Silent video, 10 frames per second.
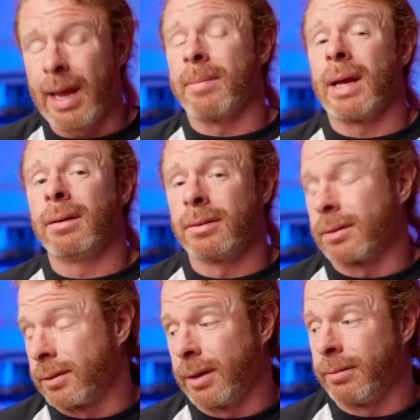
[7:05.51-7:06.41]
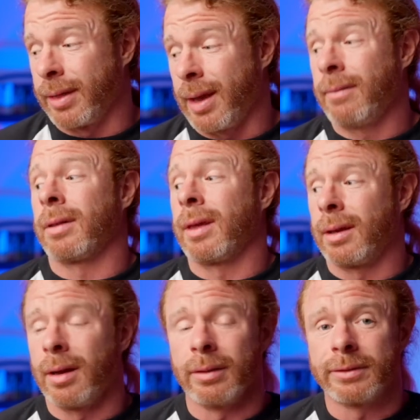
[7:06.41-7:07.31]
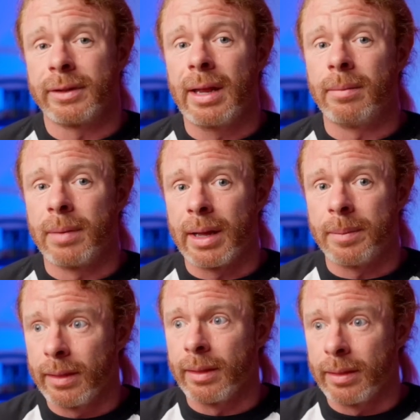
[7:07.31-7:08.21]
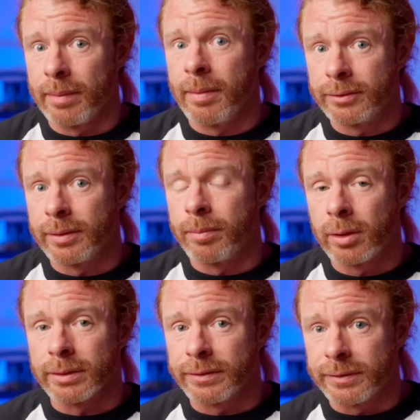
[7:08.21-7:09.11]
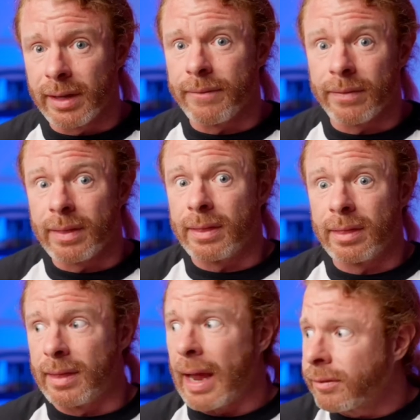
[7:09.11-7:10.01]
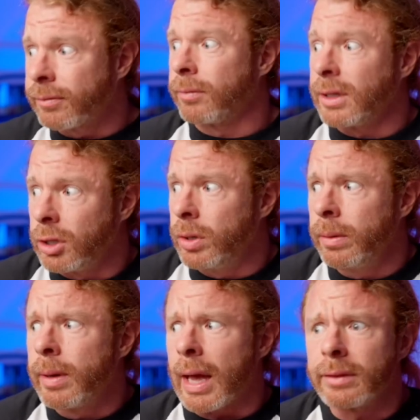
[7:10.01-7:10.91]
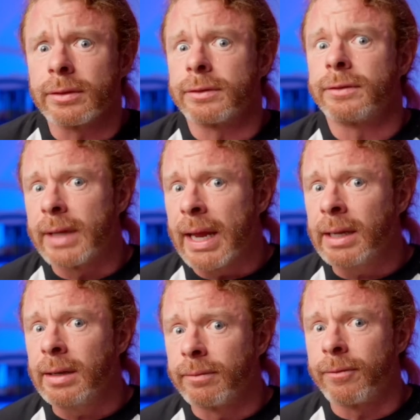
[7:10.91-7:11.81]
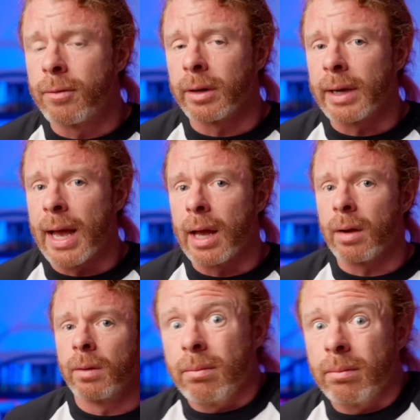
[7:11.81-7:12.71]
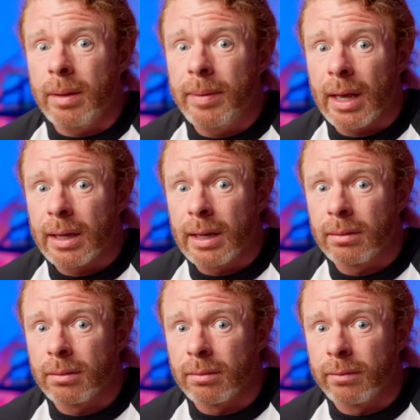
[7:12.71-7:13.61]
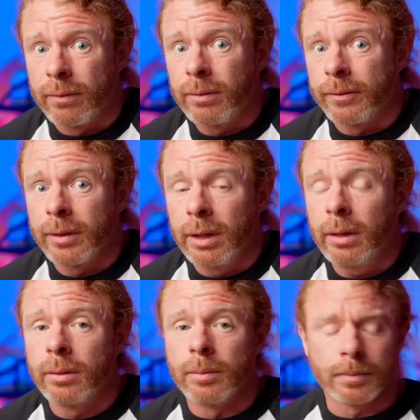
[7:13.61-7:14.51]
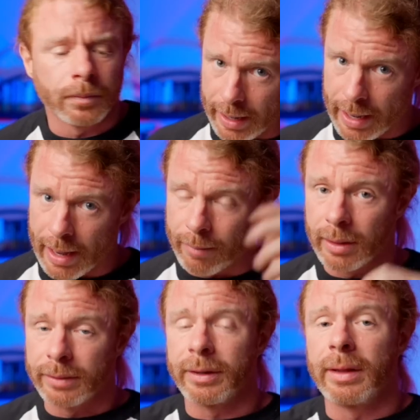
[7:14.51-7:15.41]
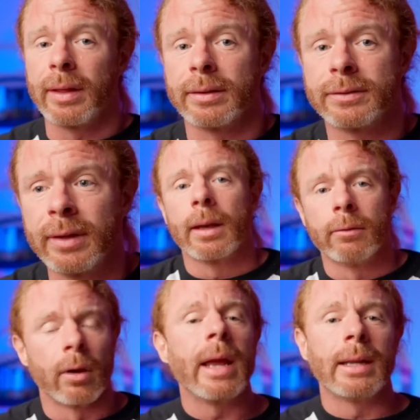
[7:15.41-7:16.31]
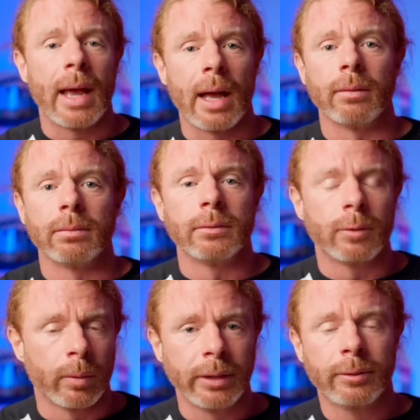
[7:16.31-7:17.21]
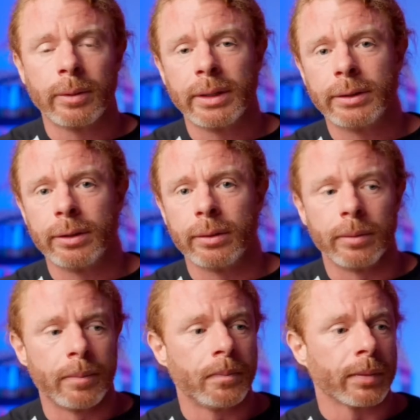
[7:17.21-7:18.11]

damn, I don't agree with everything y'all say, but the most important stuff, that's what you guys are standing for now. Maybe I can vote for you. And I want to say this right now, 2022,